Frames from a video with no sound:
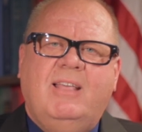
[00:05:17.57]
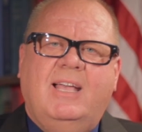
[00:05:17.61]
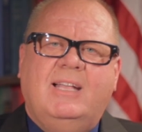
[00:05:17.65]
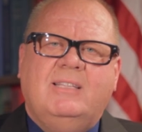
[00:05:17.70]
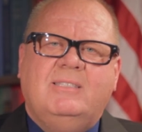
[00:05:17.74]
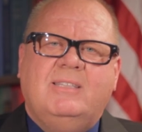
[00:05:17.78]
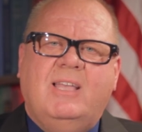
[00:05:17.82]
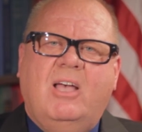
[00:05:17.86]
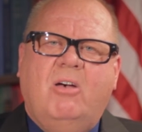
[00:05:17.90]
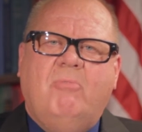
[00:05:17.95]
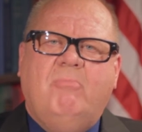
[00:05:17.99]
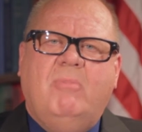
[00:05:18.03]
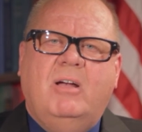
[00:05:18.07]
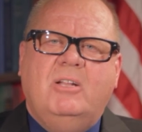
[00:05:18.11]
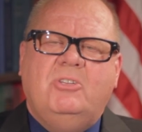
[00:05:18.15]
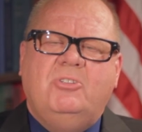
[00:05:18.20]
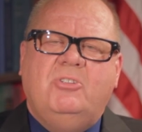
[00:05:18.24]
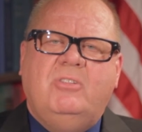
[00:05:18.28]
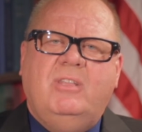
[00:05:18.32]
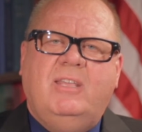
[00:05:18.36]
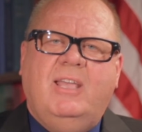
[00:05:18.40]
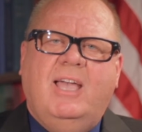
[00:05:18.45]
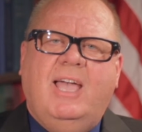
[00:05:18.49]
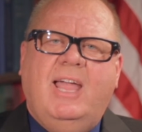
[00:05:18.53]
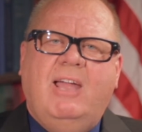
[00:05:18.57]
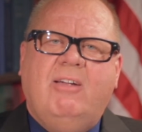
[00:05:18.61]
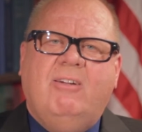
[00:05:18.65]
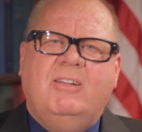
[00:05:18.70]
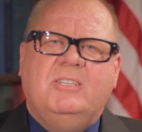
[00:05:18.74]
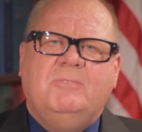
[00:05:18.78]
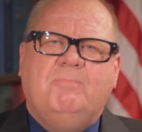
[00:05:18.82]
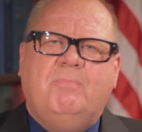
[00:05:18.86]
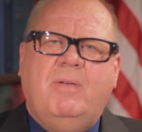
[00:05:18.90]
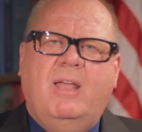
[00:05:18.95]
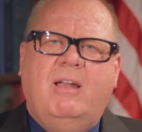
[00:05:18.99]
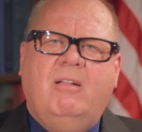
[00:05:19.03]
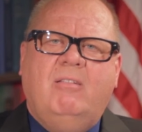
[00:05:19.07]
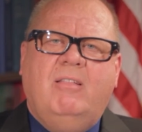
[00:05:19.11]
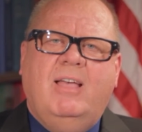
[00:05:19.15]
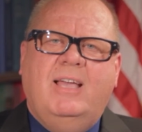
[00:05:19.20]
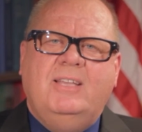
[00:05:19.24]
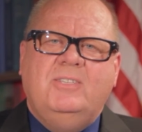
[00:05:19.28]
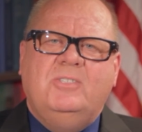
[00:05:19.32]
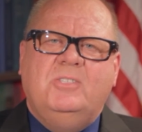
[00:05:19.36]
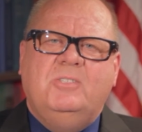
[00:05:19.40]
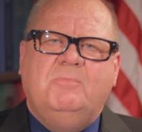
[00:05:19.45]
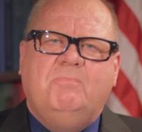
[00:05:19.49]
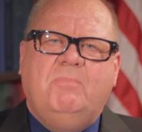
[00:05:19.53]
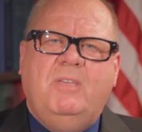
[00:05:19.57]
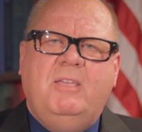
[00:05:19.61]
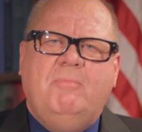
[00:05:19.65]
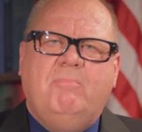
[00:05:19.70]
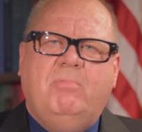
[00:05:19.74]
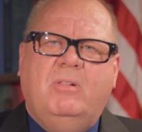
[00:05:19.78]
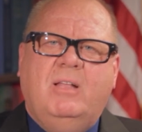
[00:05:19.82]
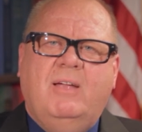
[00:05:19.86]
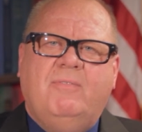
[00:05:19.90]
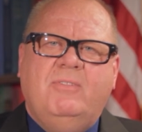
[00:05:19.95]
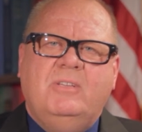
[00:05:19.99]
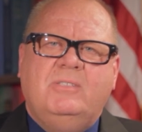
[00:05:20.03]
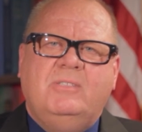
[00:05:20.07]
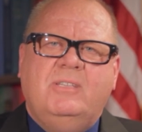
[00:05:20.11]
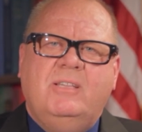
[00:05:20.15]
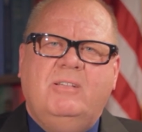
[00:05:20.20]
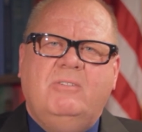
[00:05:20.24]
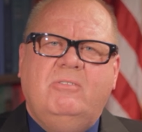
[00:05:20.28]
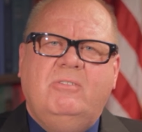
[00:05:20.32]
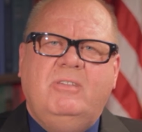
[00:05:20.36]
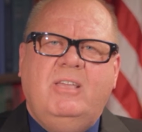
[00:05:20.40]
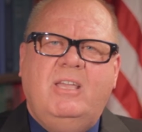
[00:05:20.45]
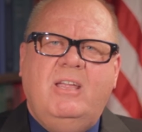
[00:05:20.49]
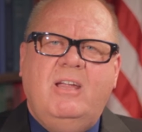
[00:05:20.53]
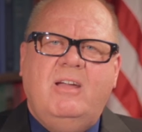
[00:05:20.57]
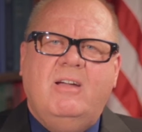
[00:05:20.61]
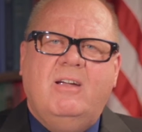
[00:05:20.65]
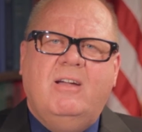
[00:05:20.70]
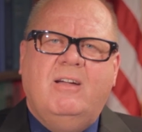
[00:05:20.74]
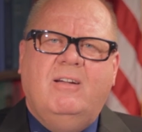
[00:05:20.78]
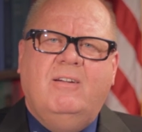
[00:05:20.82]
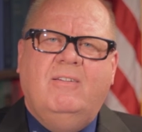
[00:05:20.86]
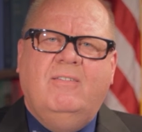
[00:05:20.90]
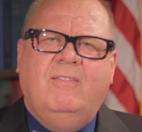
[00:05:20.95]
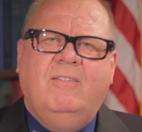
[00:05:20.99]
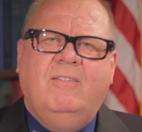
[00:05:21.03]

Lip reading: That's how much the IRS penalizes people every single year.